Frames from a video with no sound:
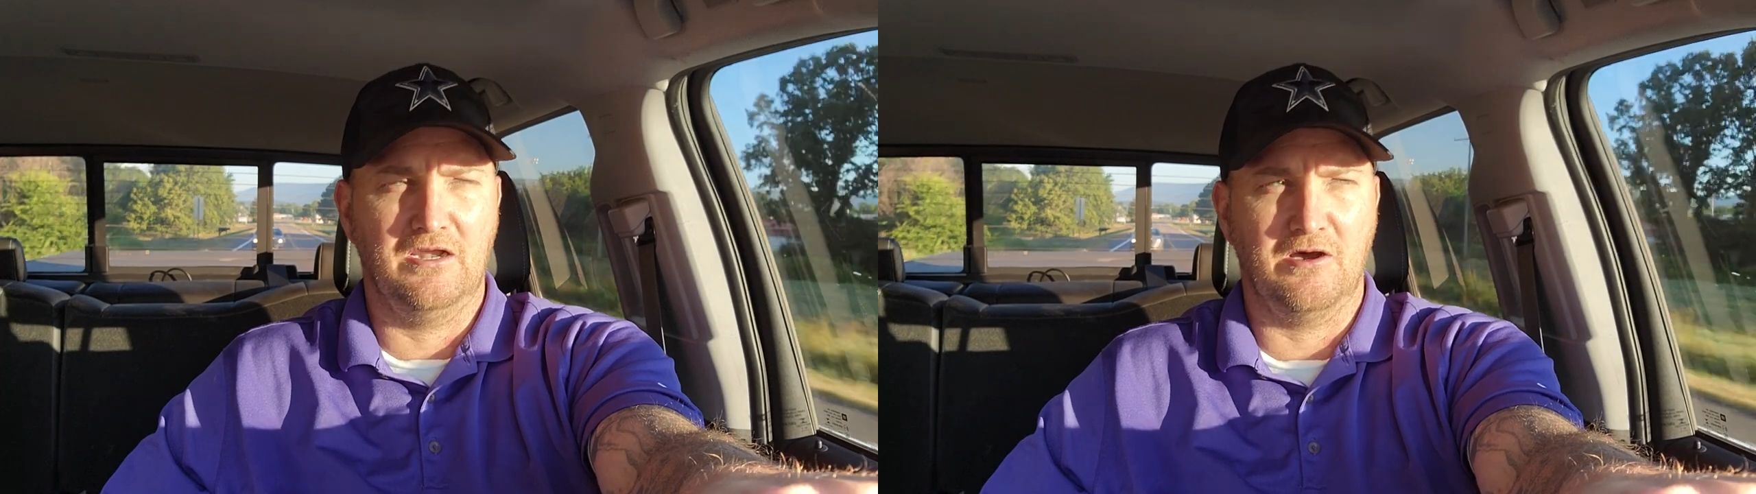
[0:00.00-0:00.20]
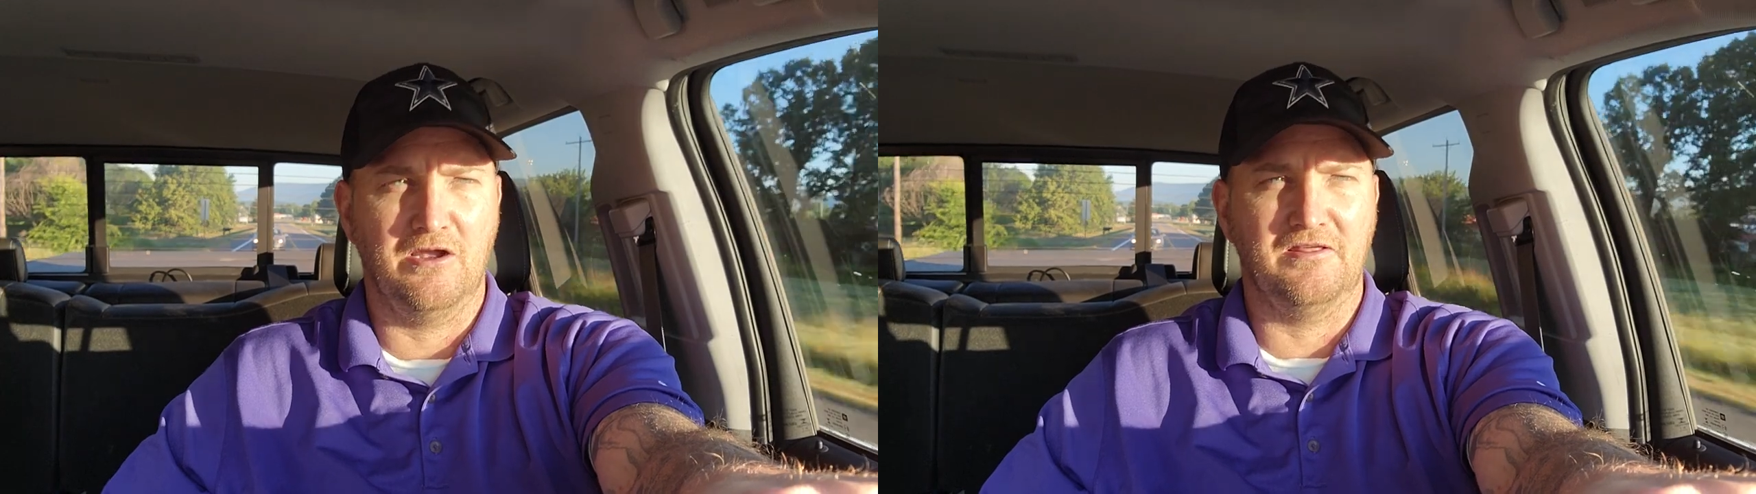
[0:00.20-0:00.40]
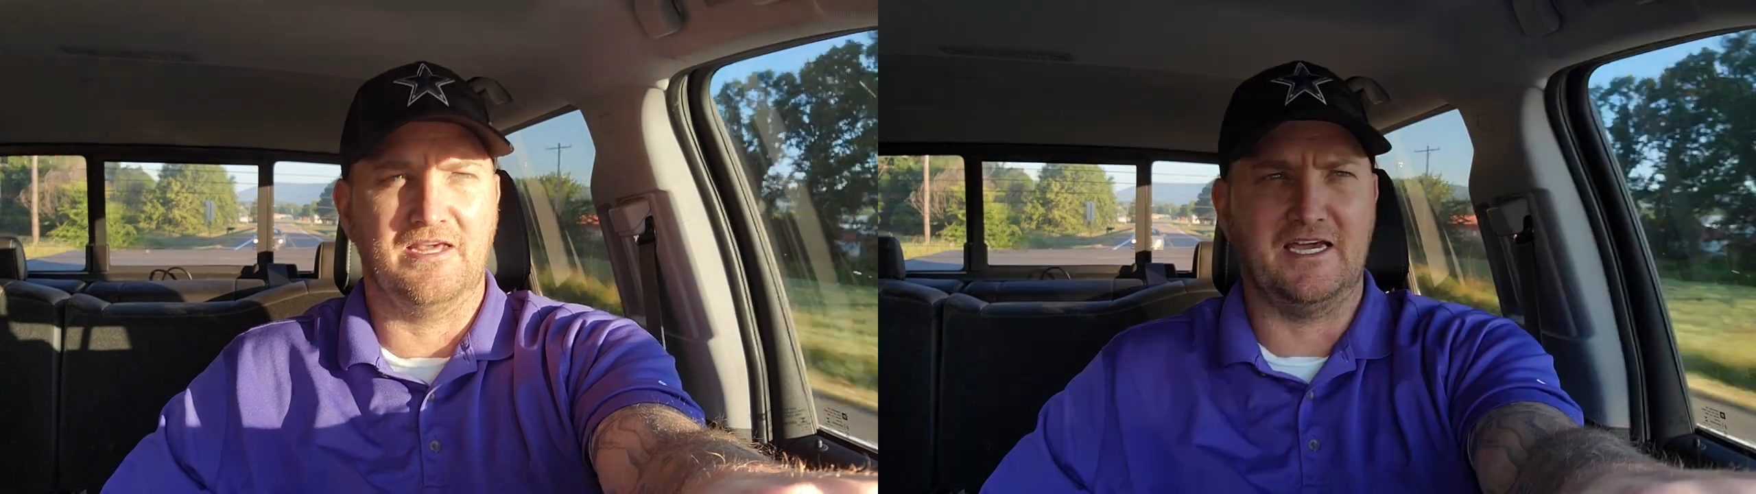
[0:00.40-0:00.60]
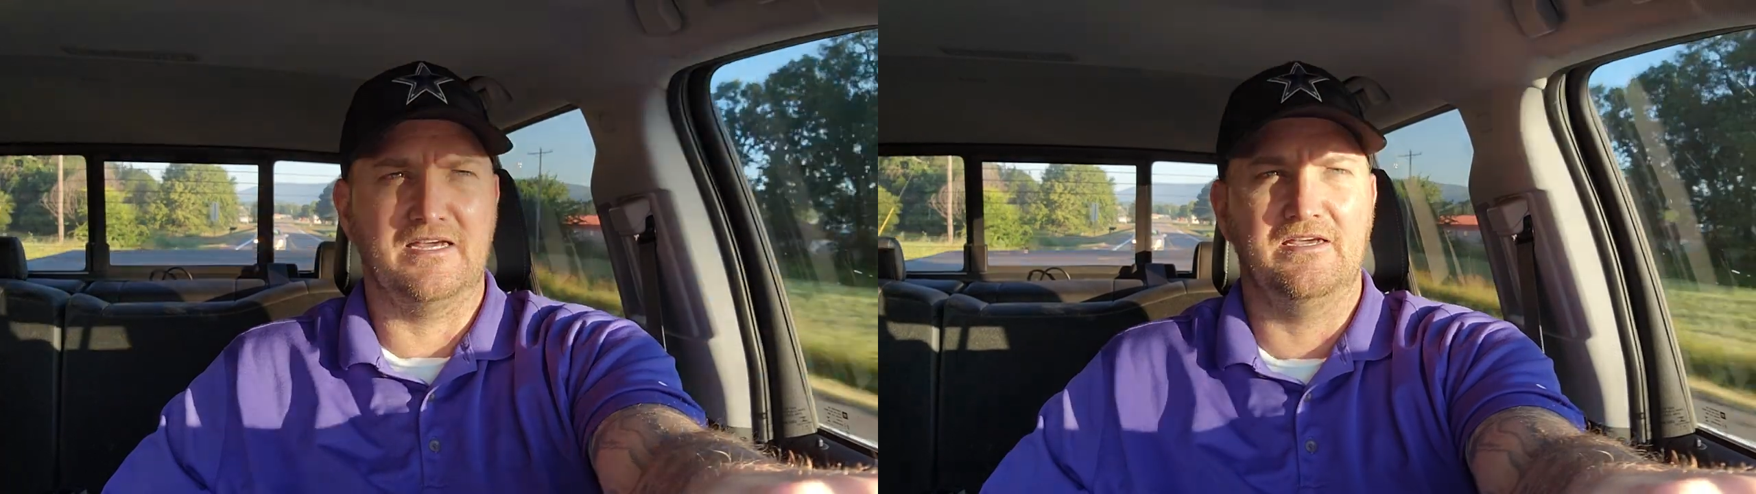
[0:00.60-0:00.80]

and all of that.